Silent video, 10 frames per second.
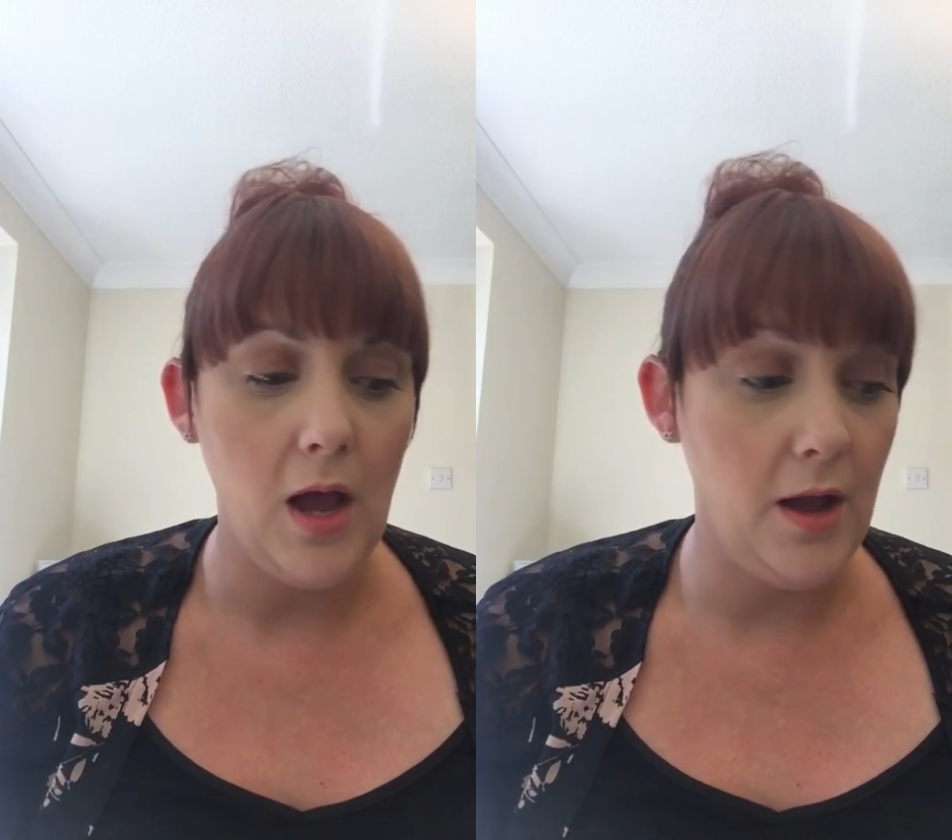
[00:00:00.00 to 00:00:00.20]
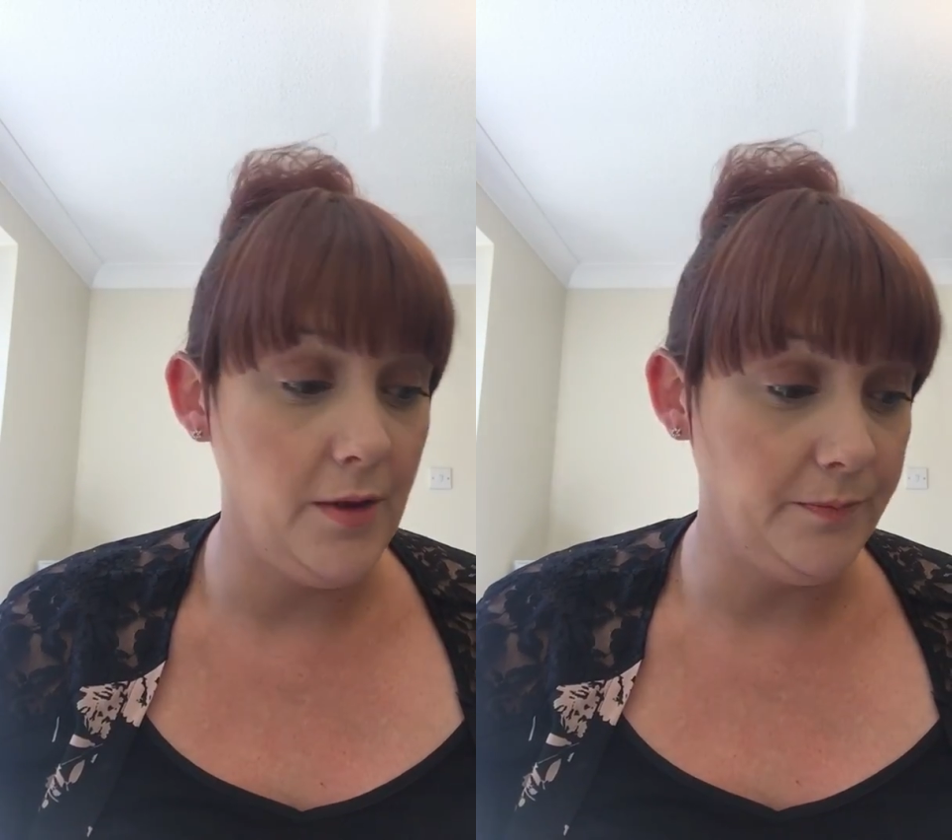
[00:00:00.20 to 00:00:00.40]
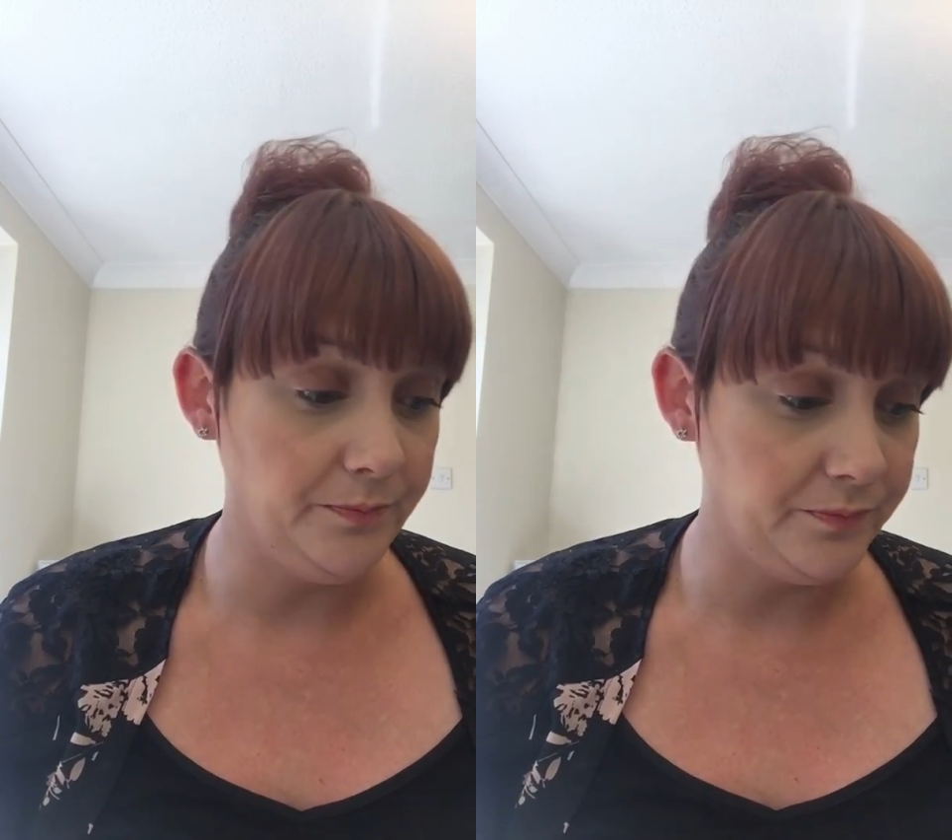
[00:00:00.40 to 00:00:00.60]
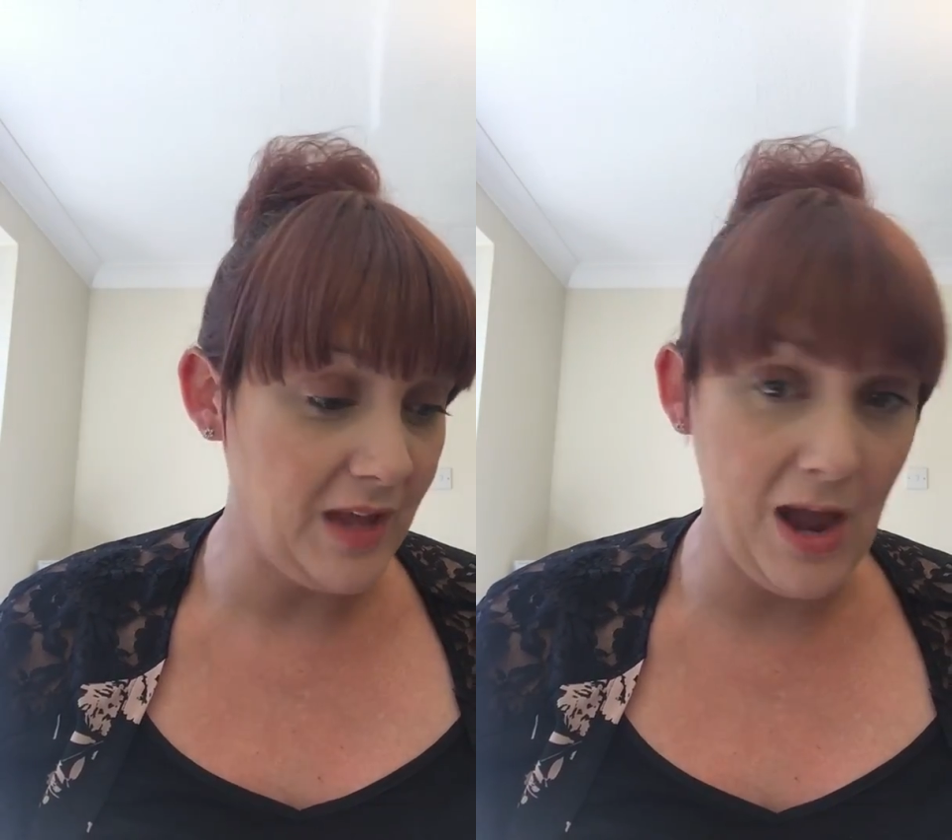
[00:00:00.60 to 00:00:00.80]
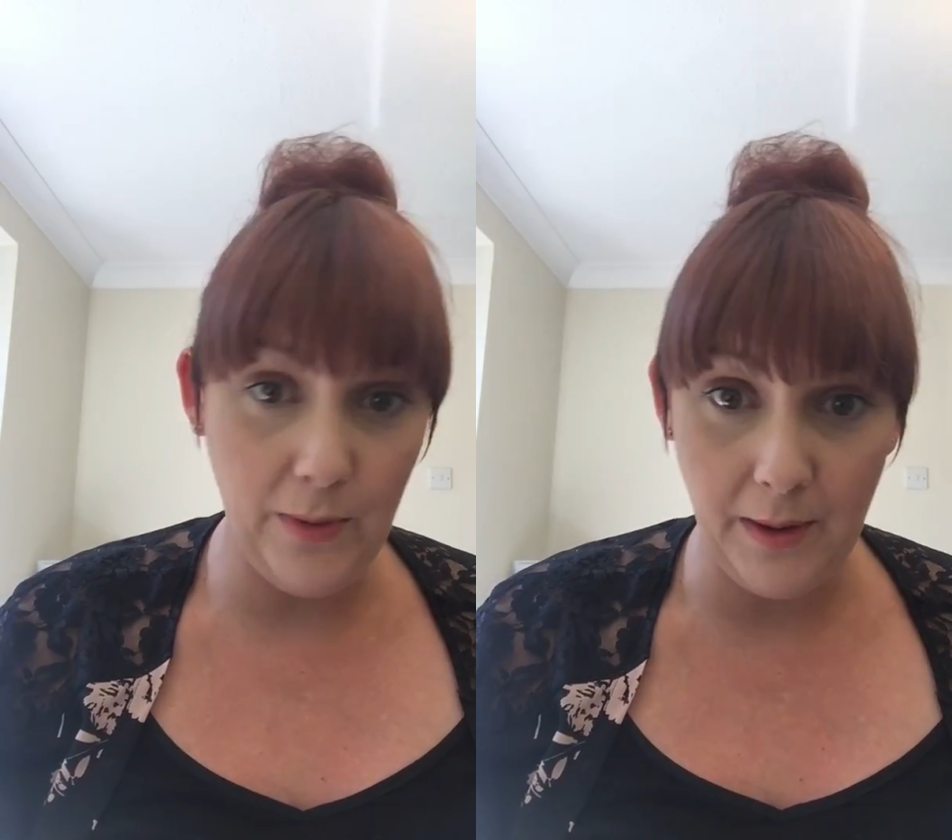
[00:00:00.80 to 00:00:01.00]

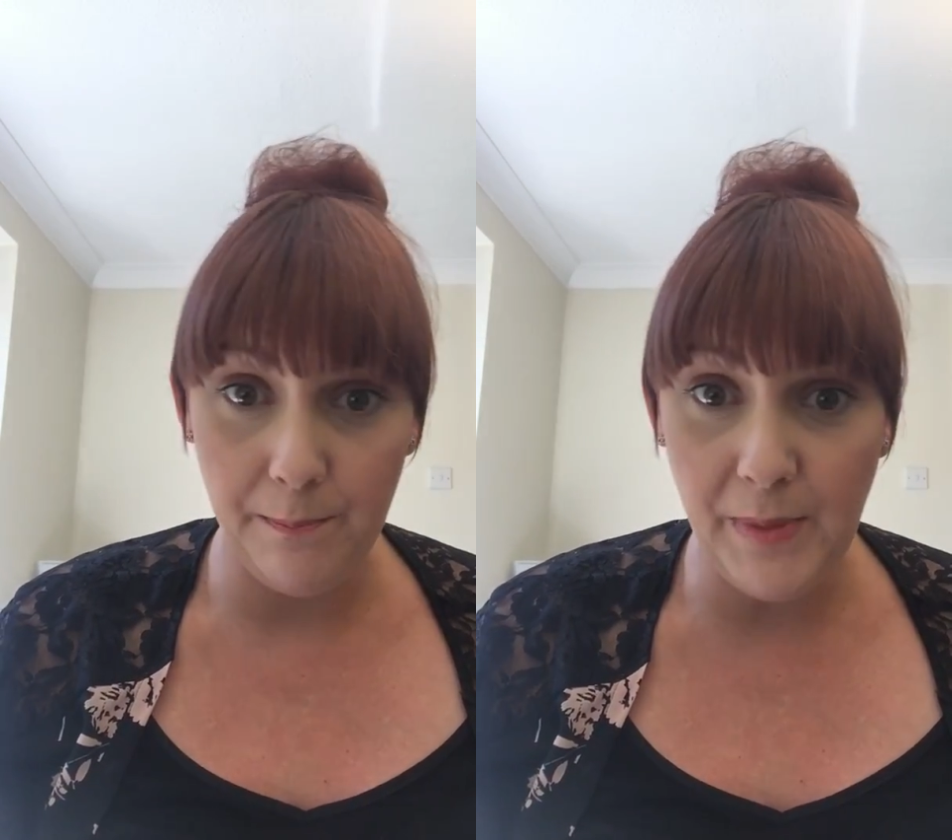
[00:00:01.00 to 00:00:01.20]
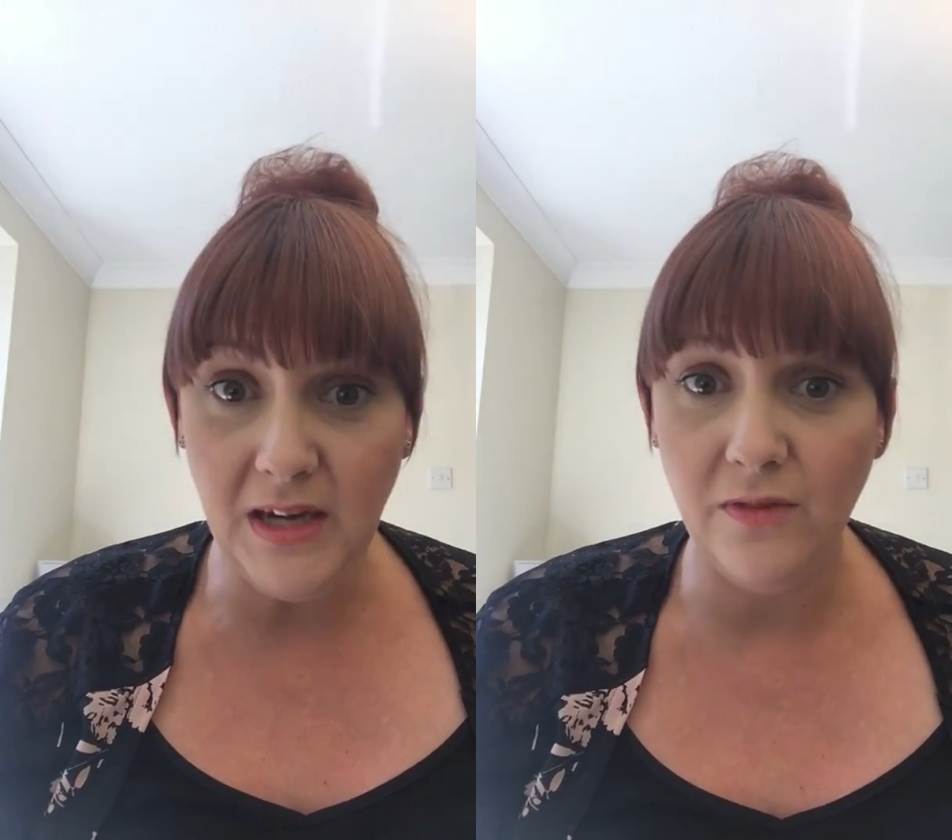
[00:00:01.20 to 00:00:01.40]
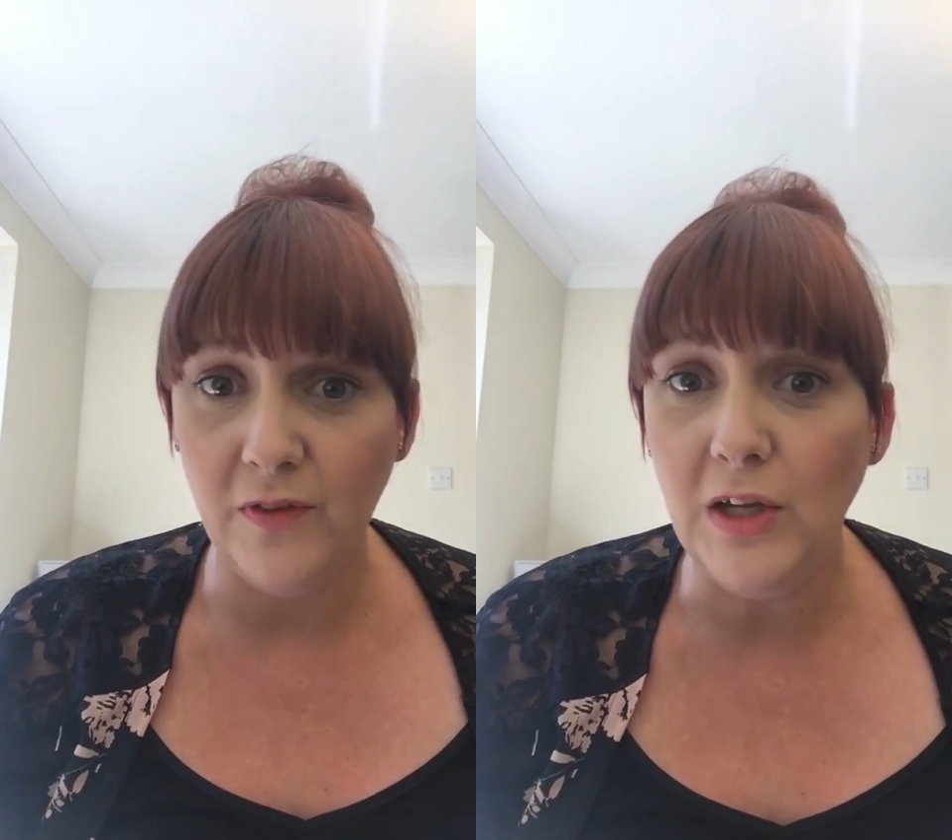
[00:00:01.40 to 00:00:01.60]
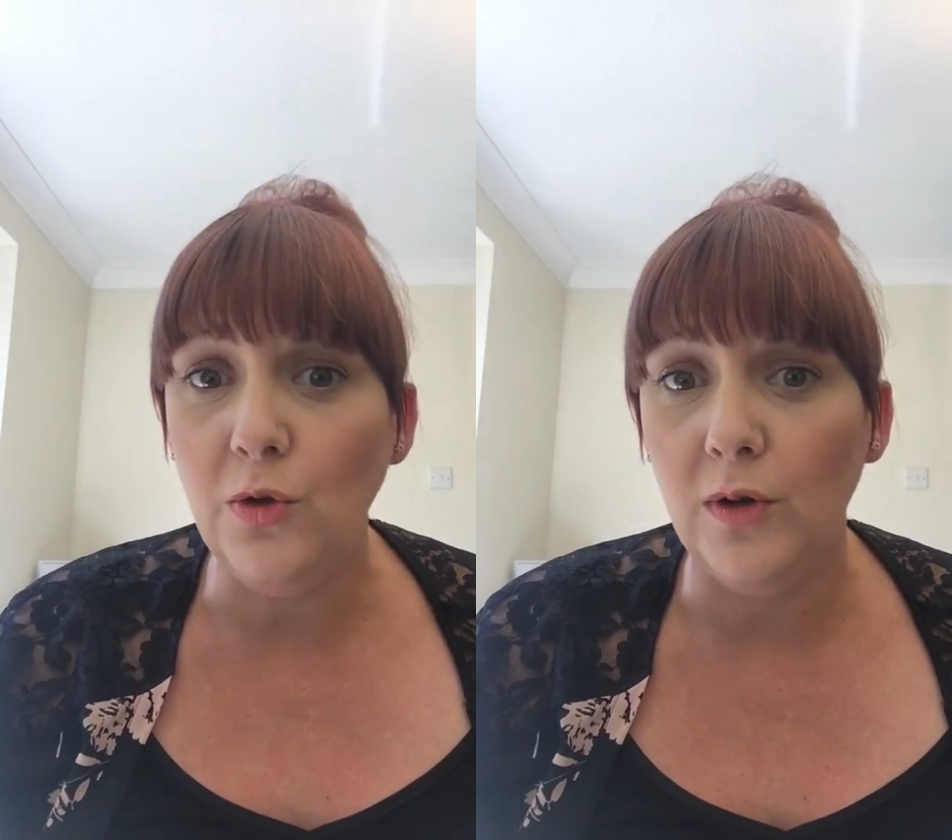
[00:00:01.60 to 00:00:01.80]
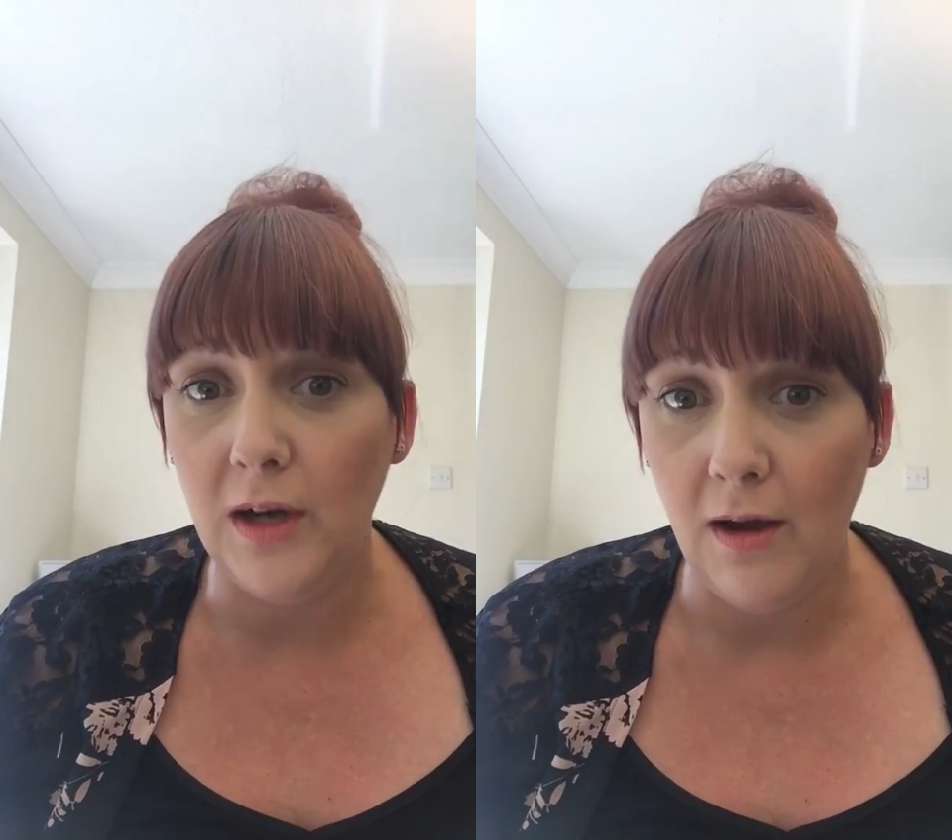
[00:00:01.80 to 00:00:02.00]
it can benefit
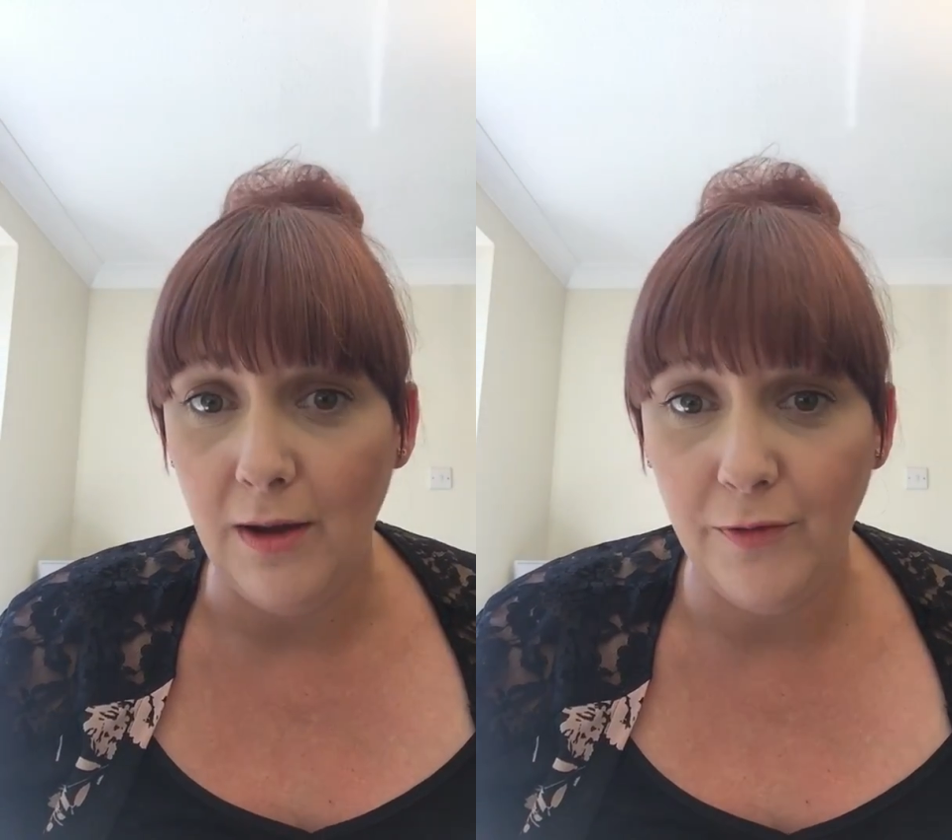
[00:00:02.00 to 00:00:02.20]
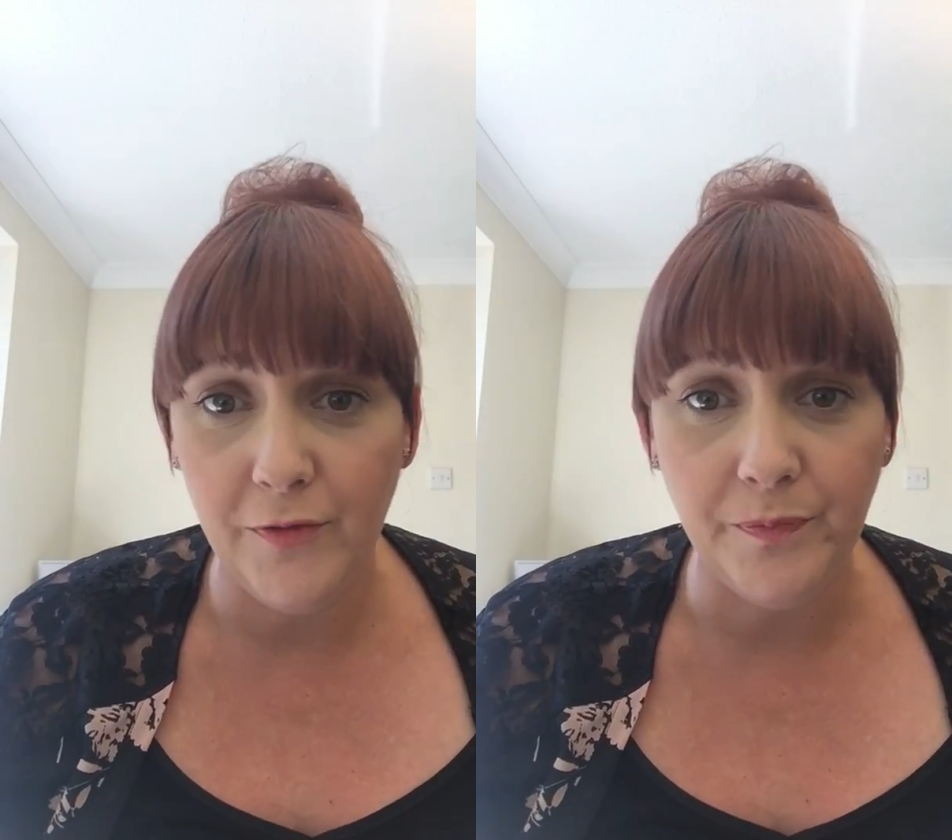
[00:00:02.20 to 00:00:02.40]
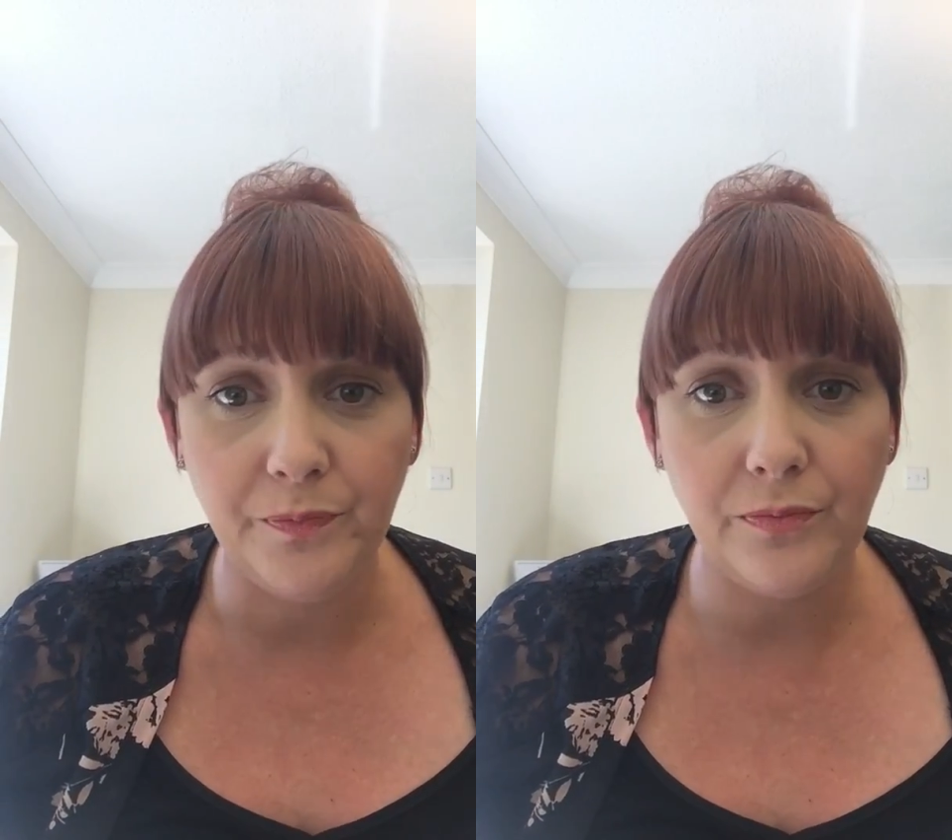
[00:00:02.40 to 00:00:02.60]
your life.